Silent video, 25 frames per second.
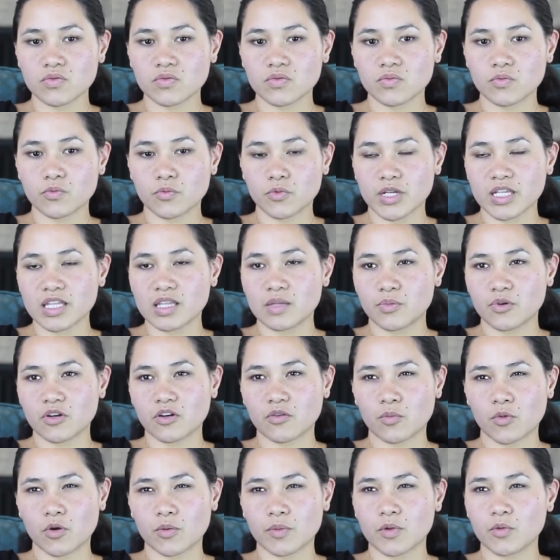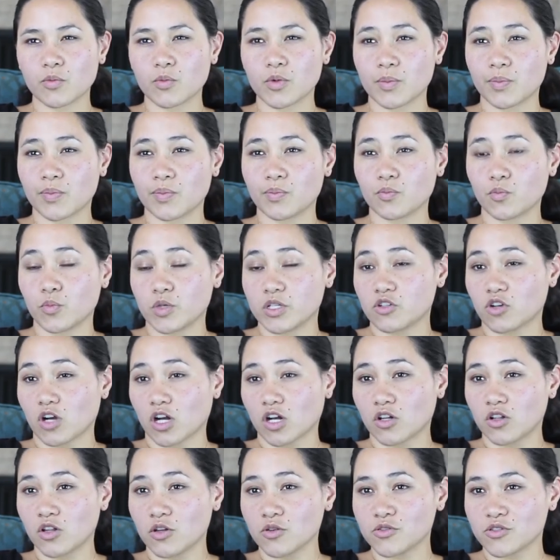read the Book of Mormon, we, we draw
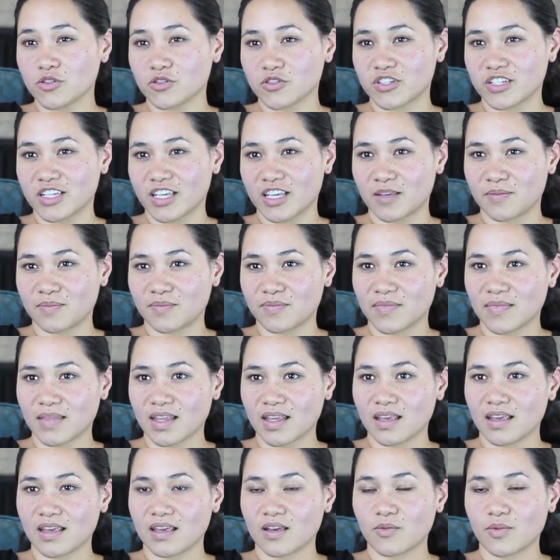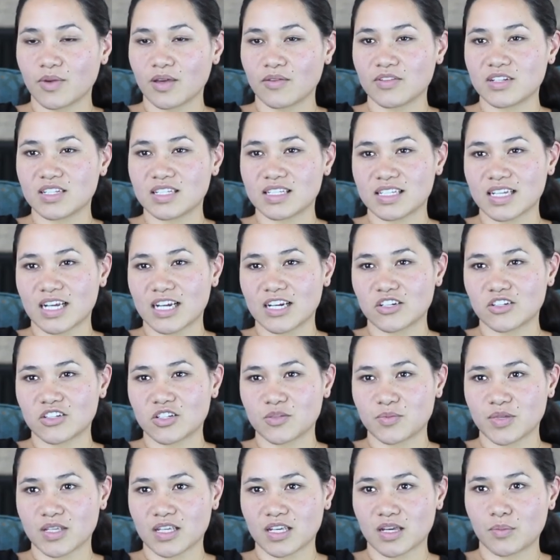closer to him. We have a desire
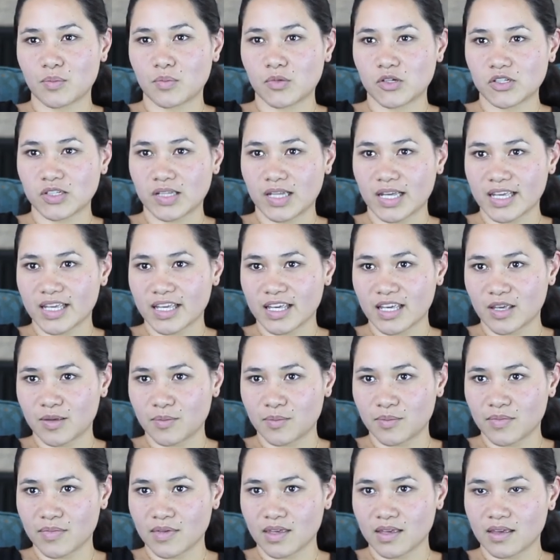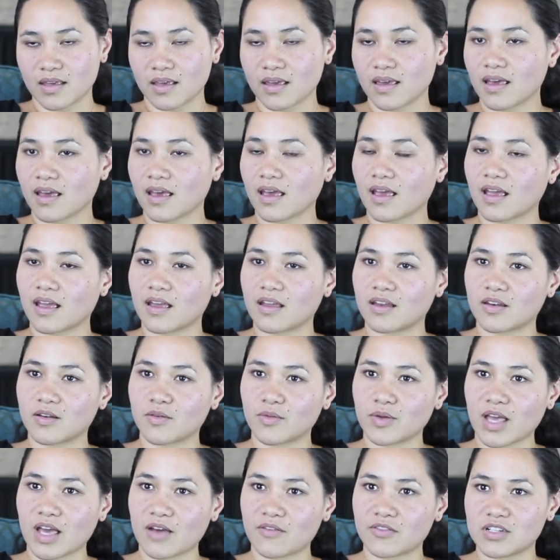to become more like him, and
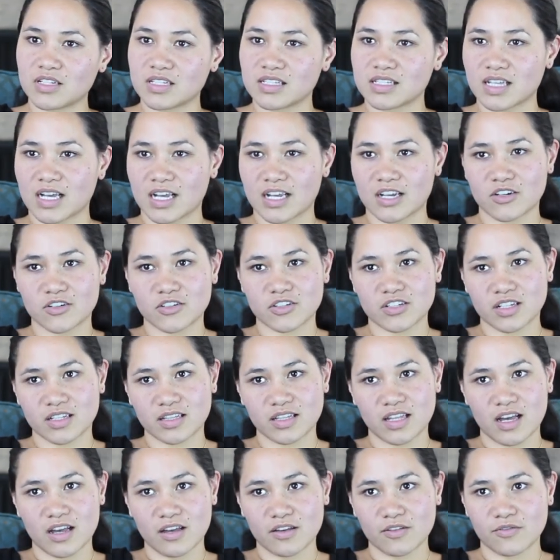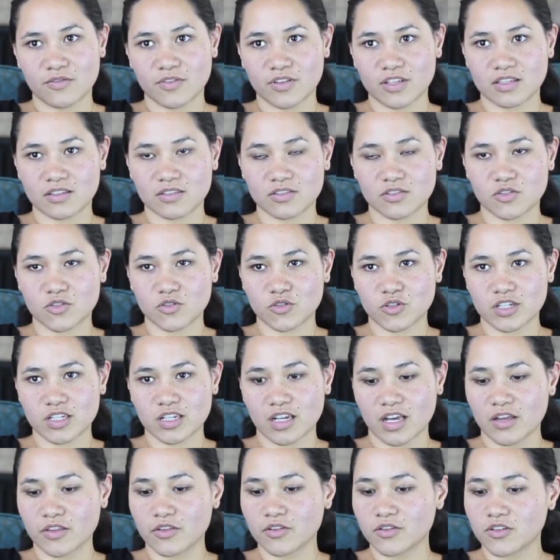we have a desire to love and treat
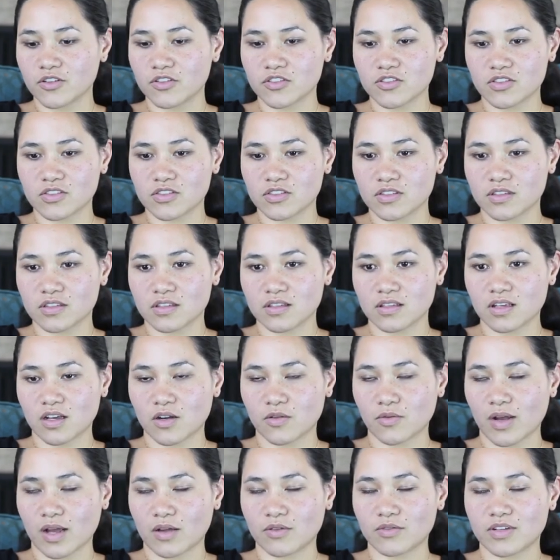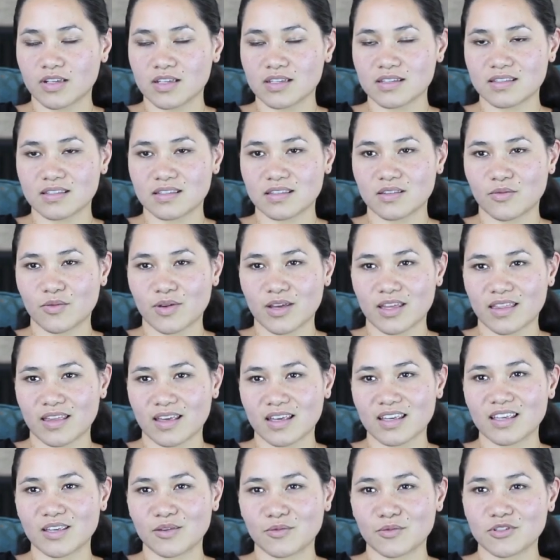others around us the way that
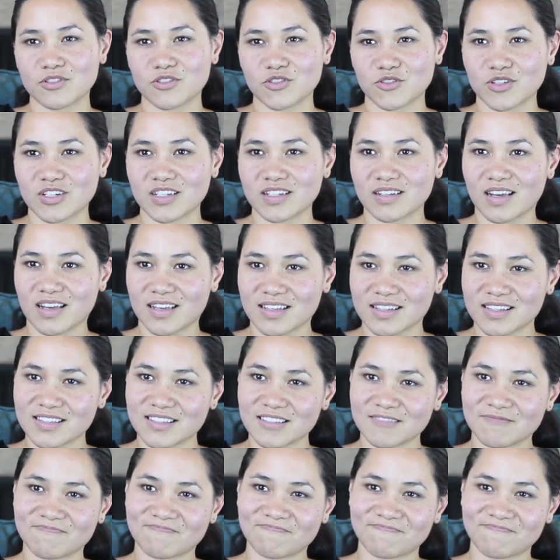he would treat us.